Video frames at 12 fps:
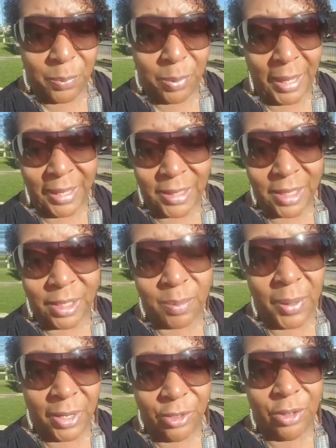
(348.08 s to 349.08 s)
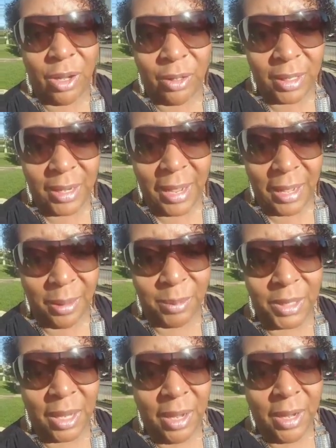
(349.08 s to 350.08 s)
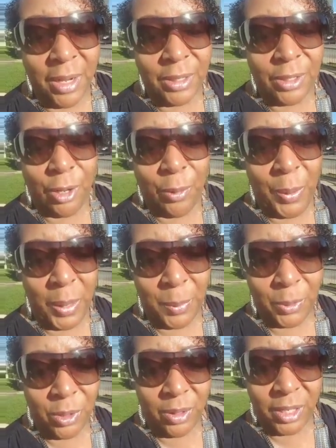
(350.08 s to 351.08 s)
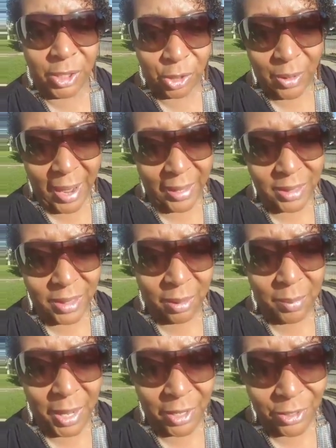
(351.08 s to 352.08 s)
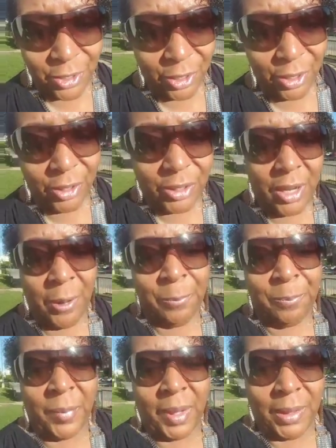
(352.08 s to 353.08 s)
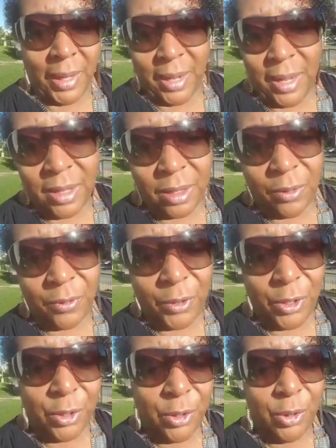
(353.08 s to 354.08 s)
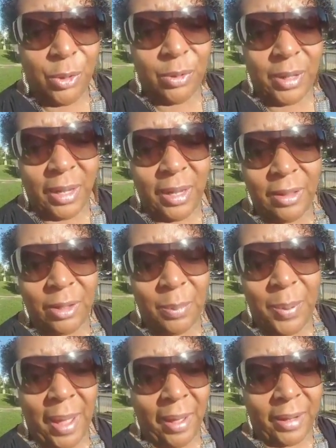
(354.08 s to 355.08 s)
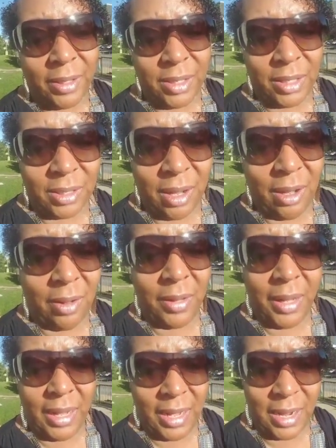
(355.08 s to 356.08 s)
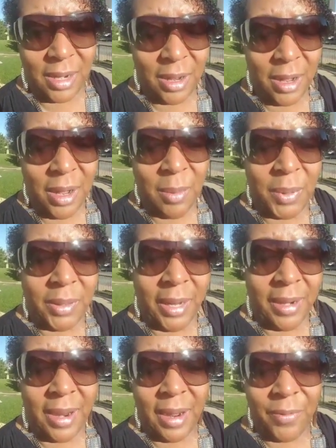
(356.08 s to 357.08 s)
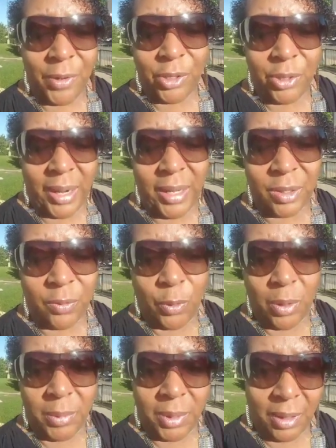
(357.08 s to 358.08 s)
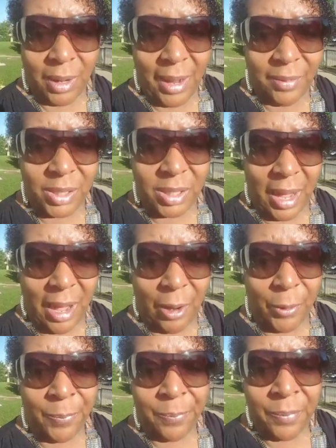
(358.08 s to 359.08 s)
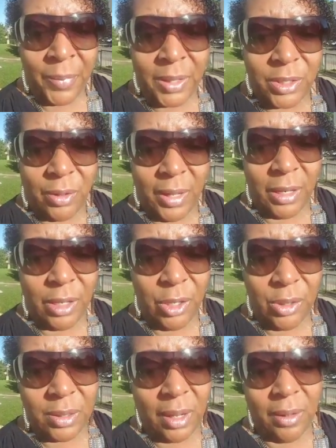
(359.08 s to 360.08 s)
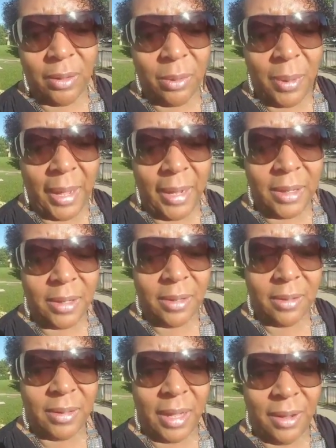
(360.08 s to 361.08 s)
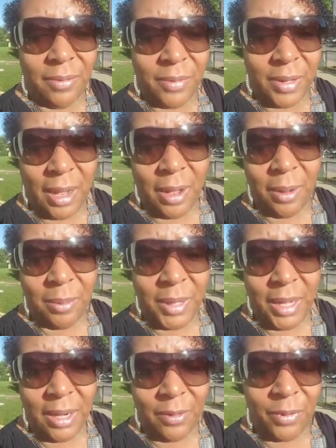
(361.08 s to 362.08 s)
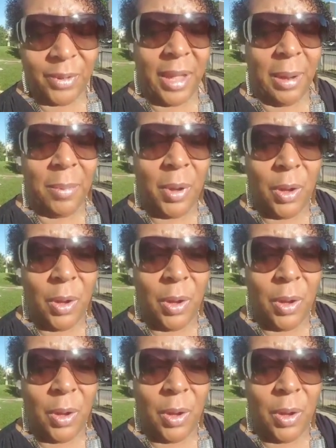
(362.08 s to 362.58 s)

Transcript: places, but you know the names. So people do these drastic measures. They eat the food, they get their package, that's all they eat, but they never transform their lifestyle. So they lose all the weight, they get it for that